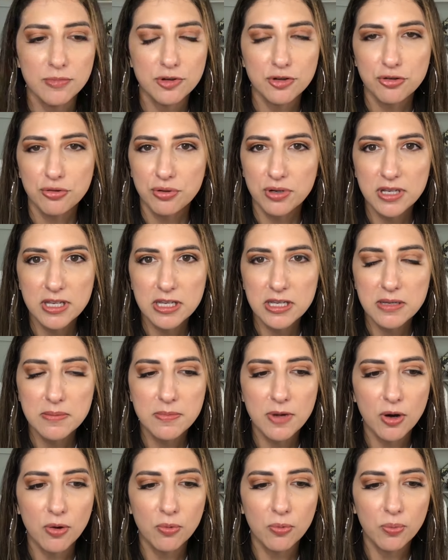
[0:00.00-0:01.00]

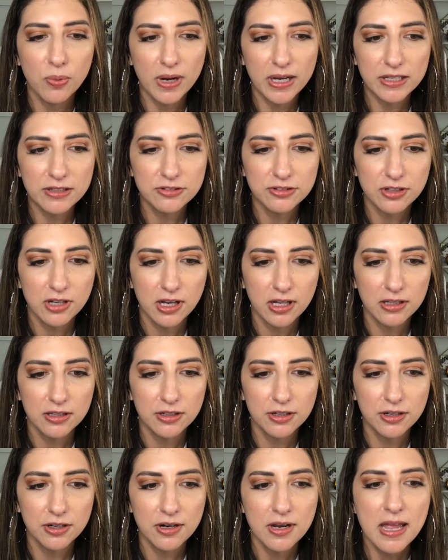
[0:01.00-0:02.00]
cream white
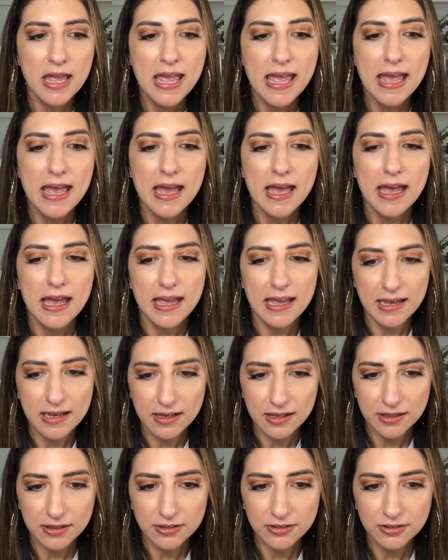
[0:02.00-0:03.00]
color.
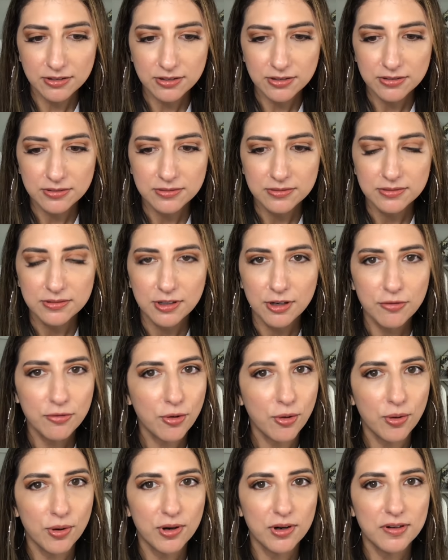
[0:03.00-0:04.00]
And of
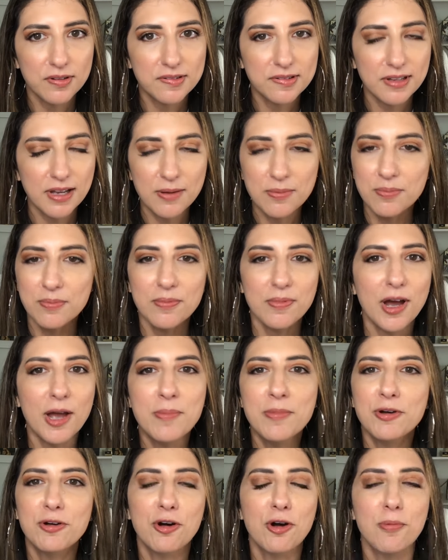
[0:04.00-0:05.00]
course,
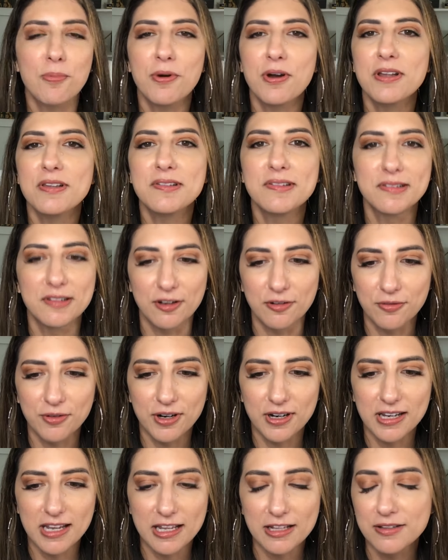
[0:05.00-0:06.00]
I'm incorporating silver
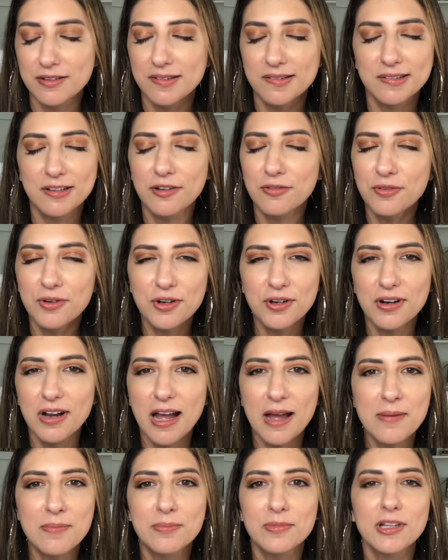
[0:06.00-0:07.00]
again.
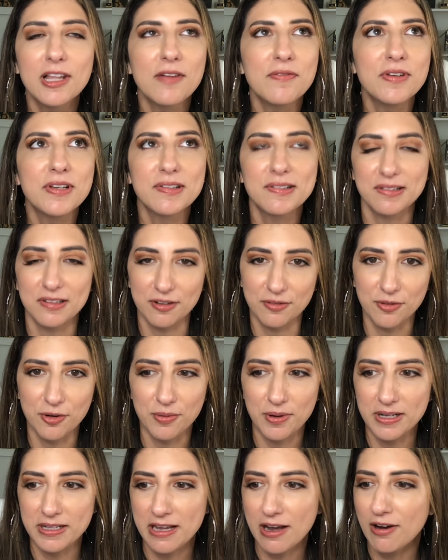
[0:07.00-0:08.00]
Silver, I'm loving silver
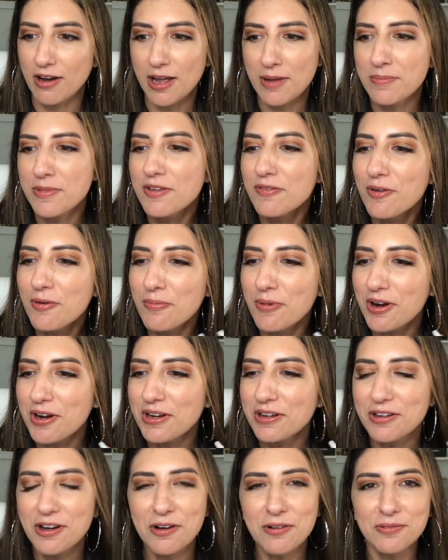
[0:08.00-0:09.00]
right now. I'm even
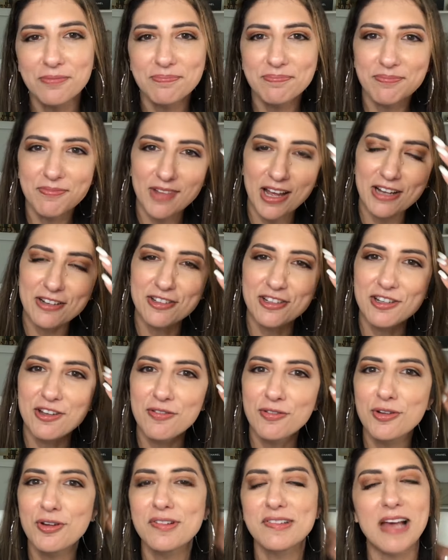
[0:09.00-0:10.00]
wearing, oh, I didn't
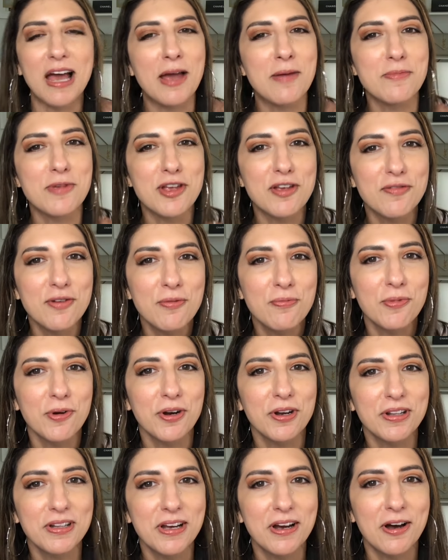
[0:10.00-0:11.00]
even notice, I'm even
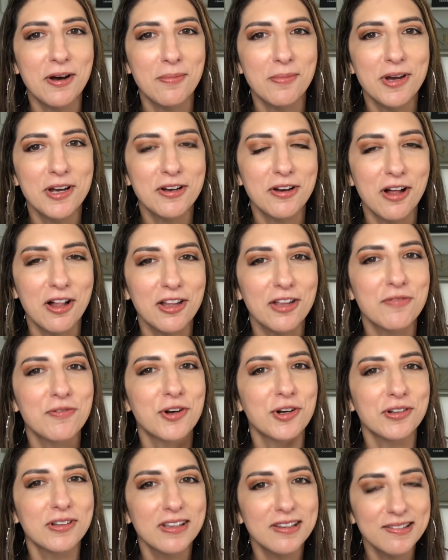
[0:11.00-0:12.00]
wearing it on my call. If
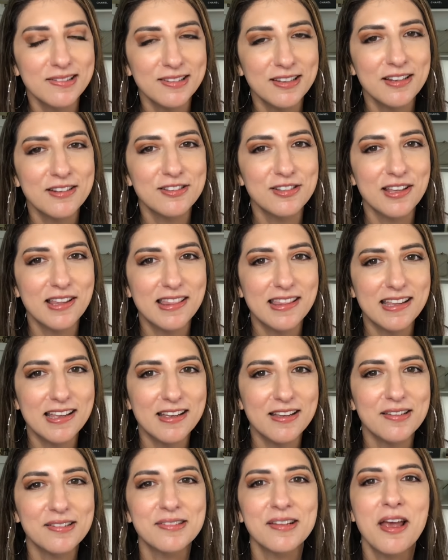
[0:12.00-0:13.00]
you're listening to
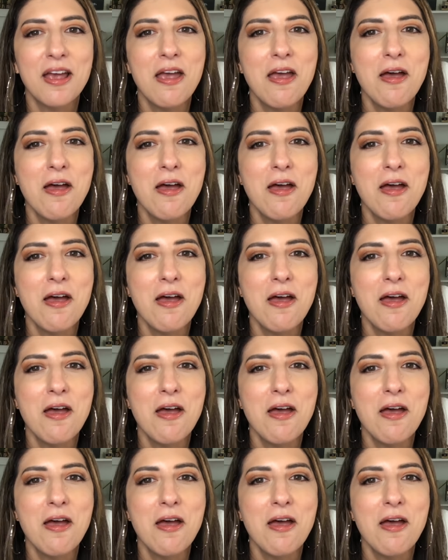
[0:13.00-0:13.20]
this